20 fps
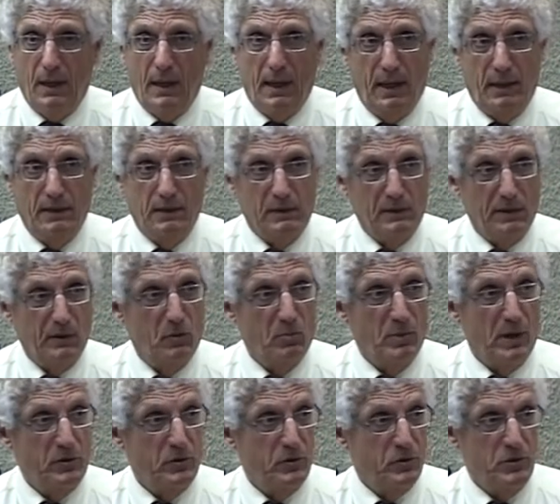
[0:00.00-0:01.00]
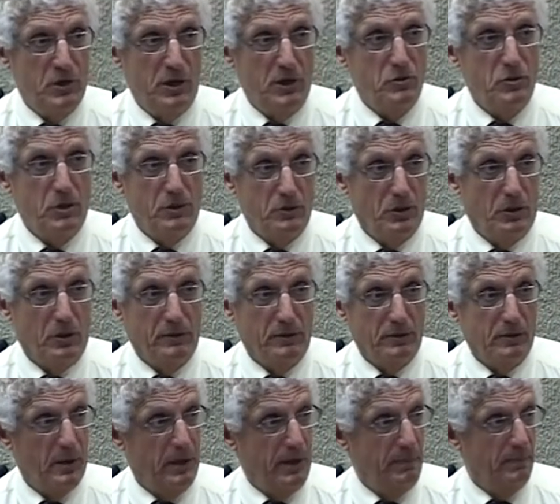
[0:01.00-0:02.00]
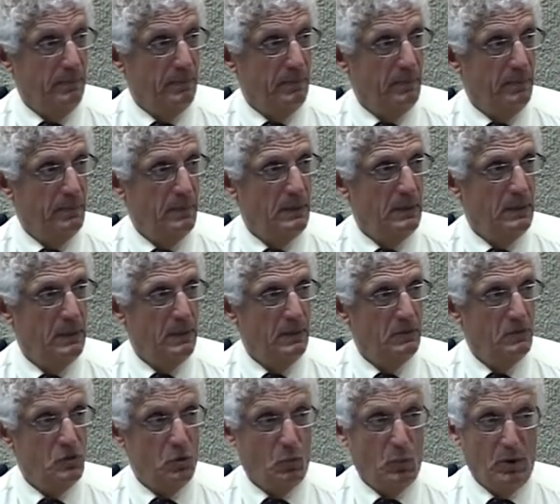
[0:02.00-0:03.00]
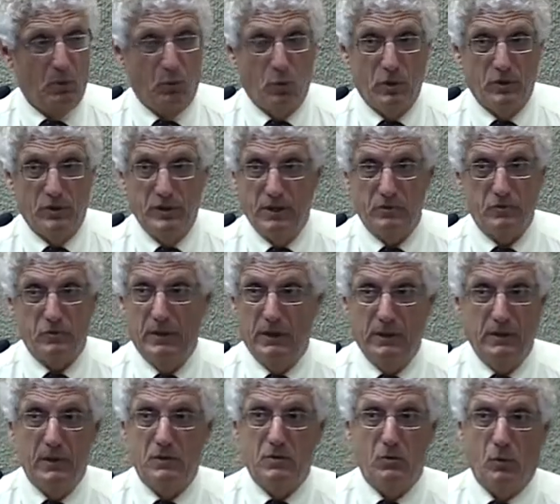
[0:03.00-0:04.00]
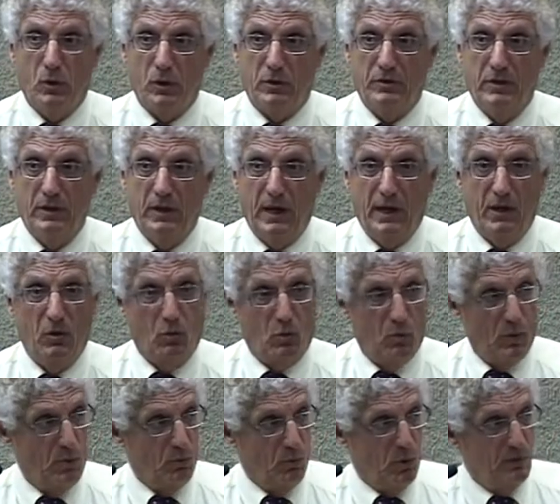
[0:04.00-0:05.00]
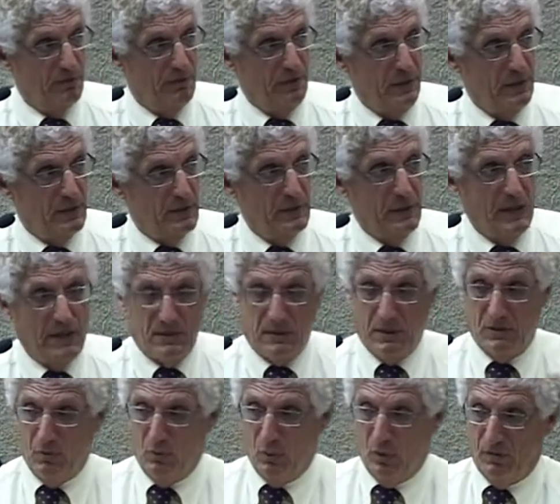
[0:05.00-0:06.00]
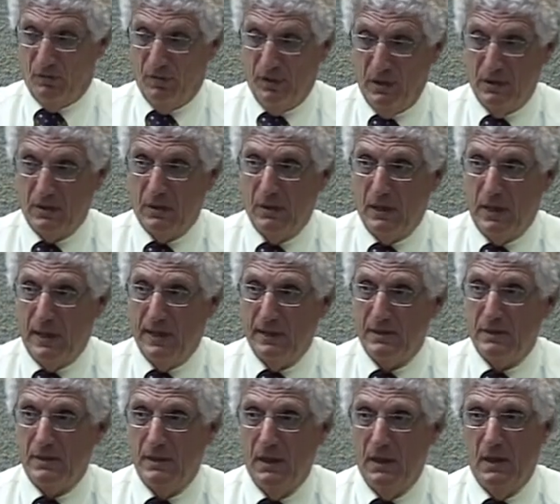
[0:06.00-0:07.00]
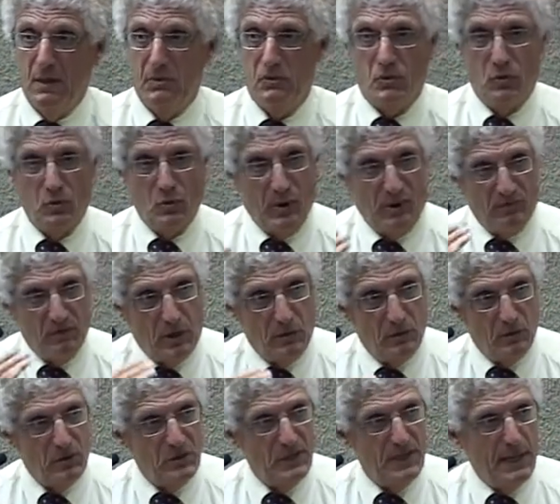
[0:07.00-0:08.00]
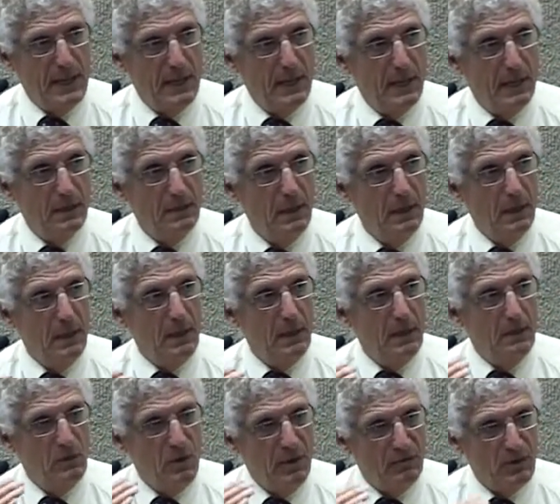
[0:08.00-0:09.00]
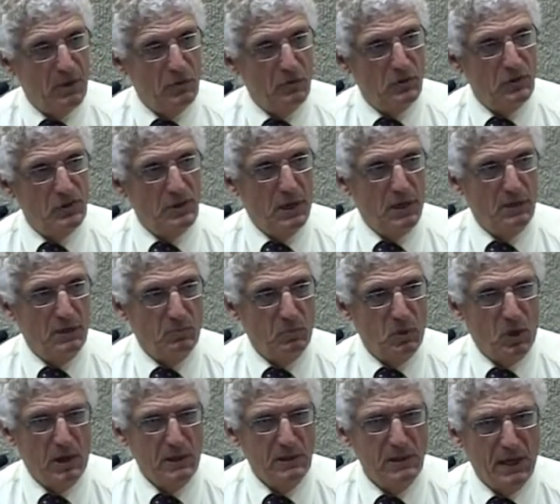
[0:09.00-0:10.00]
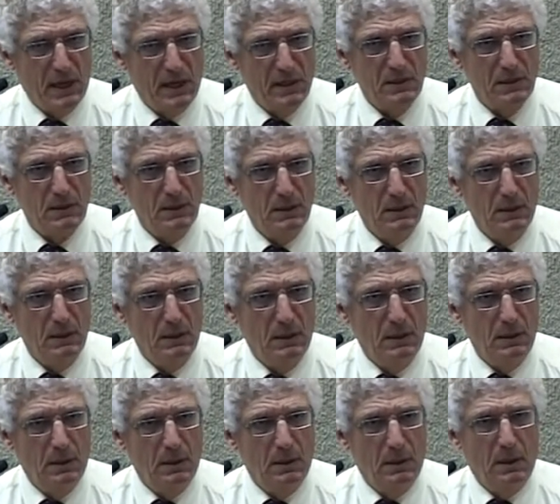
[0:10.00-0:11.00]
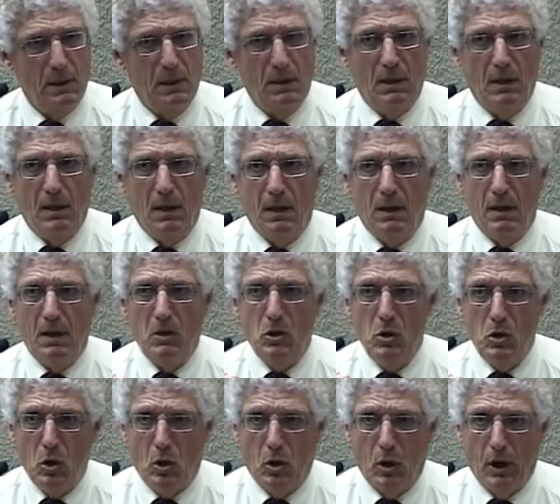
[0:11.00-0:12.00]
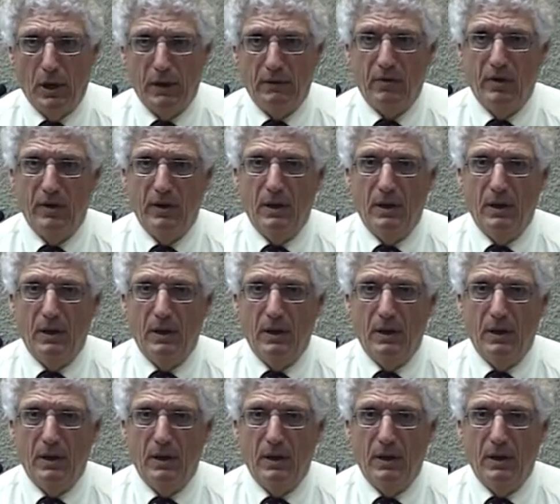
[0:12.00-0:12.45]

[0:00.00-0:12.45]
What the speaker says: and the little buggers change on you all the time. So what worked yesterday doesn't work today, or what worked for this class doesn't work for this class. So you have to understand, you have to understand the process, not